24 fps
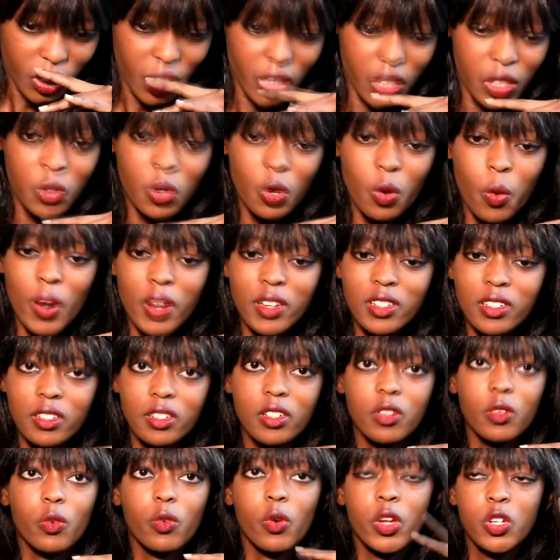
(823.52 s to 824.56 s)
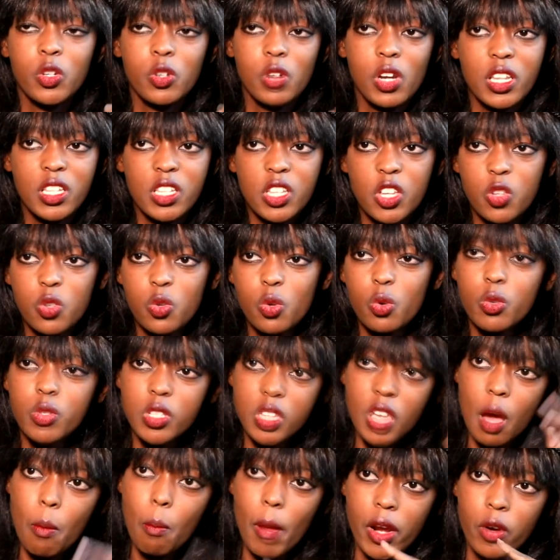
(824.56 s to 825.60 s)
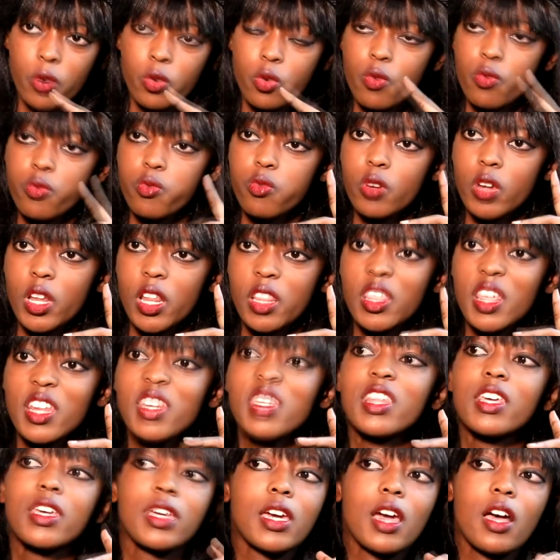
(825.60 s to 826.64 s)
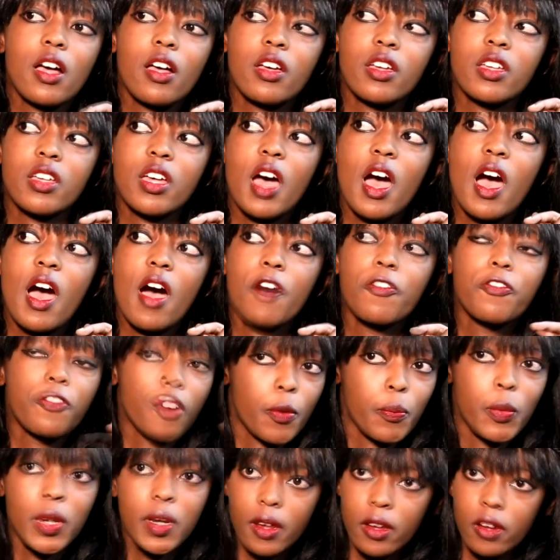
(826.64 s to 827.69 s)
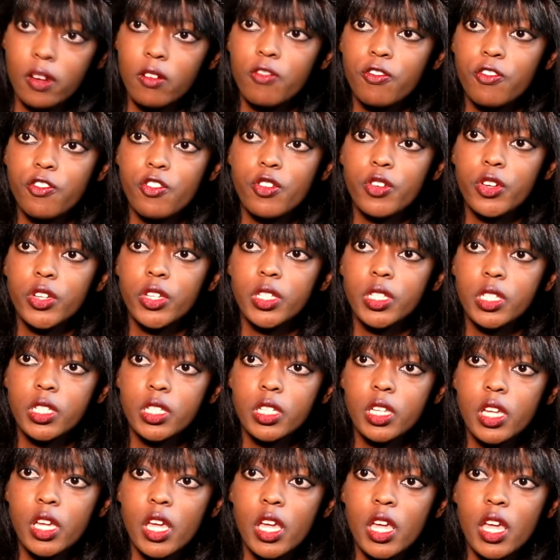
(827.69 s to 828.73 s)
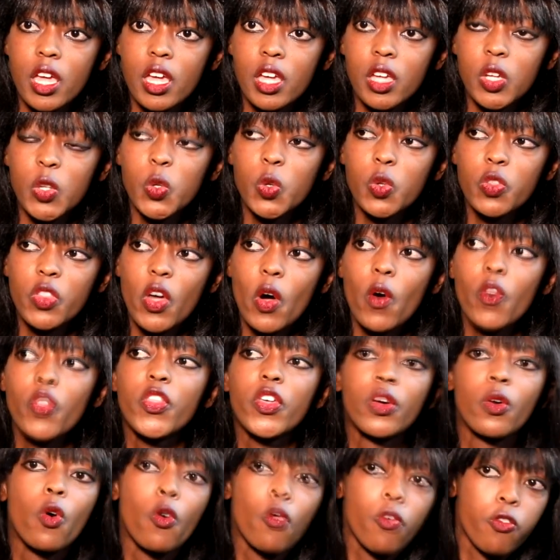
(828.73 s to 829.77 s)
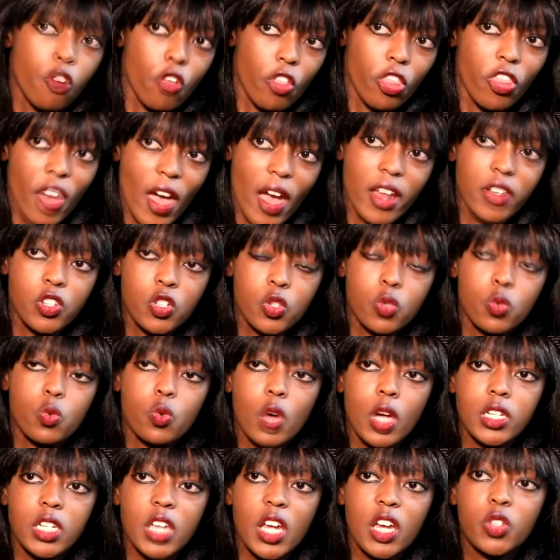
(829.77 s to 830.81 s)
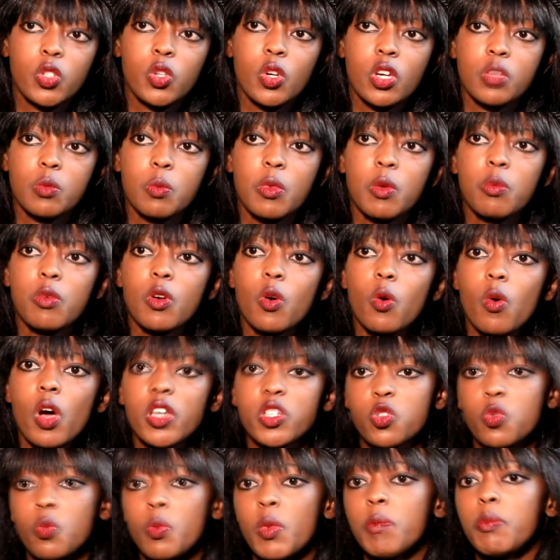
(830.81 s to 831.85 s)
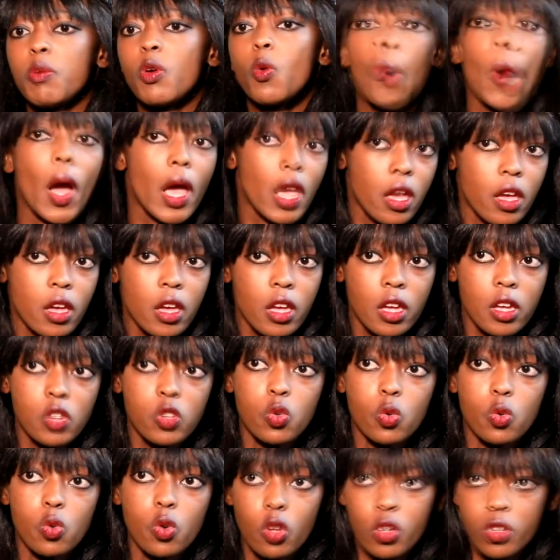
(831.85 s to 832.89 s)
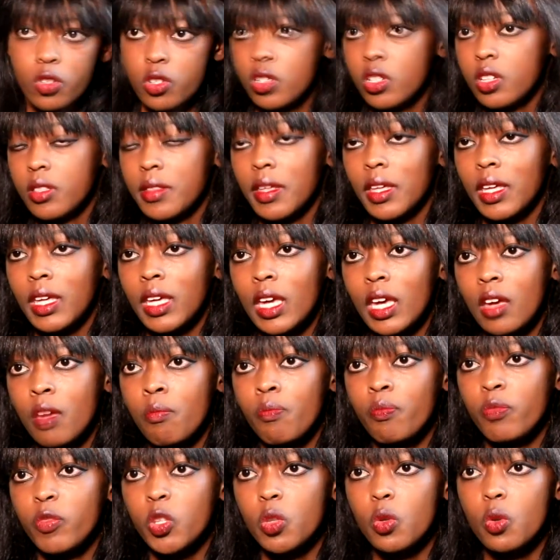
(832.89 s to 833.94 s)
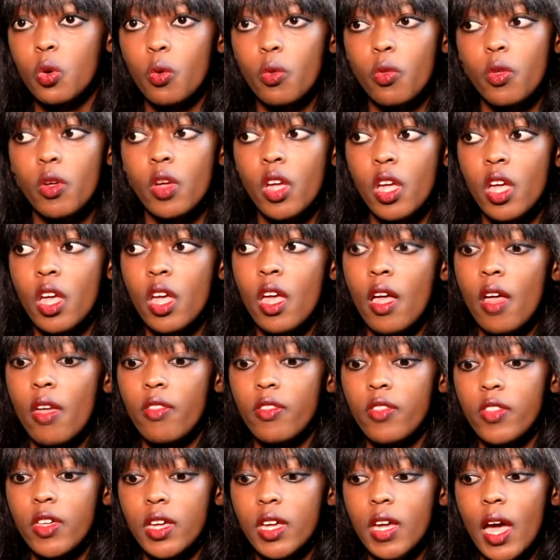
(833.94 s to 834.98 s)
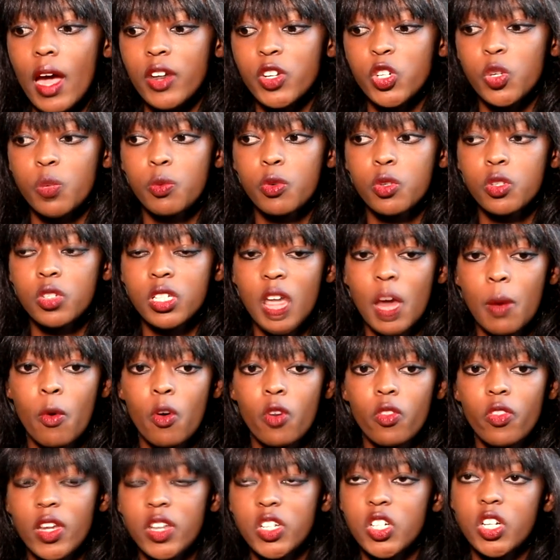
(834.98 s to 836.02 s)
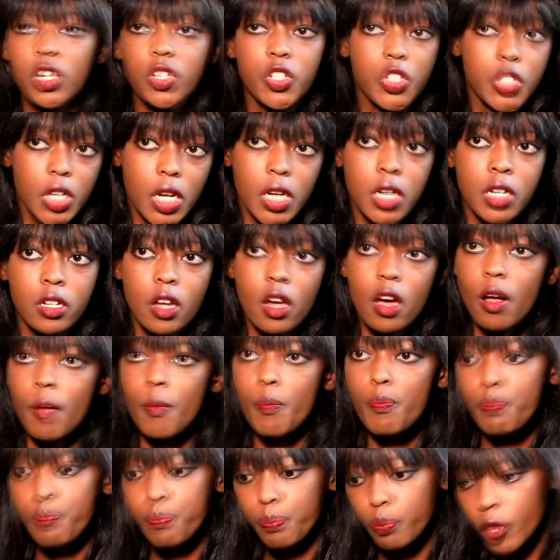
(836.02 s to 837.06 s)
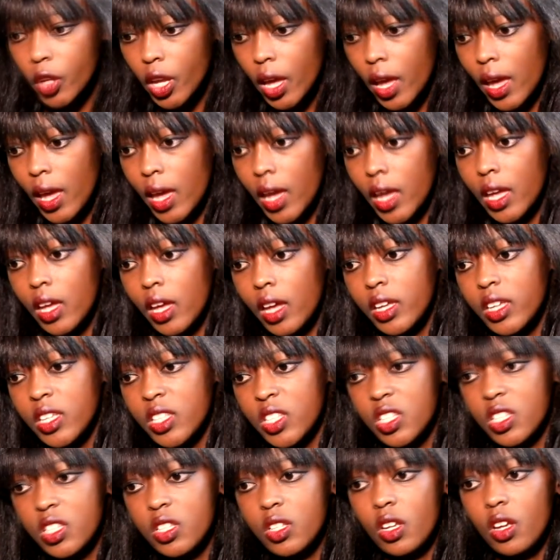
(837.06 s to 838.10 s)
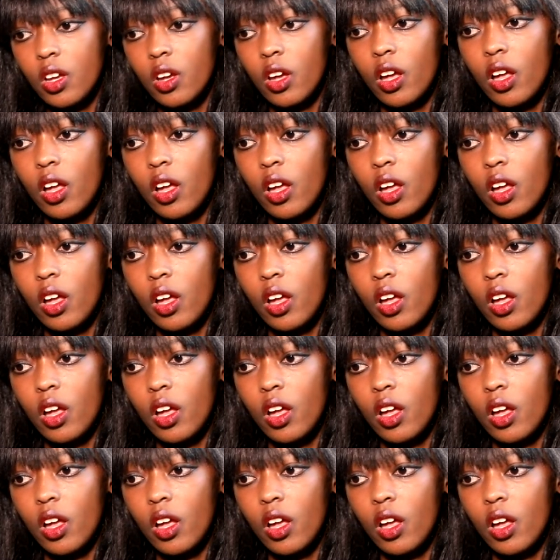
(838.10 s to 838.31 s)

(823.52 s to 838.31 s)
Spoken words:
when you, let's say, use your microphone and then they hear a feminine voice, now they go for that to attack you as to maybe why you lost the game. They attribute somehow that your gender is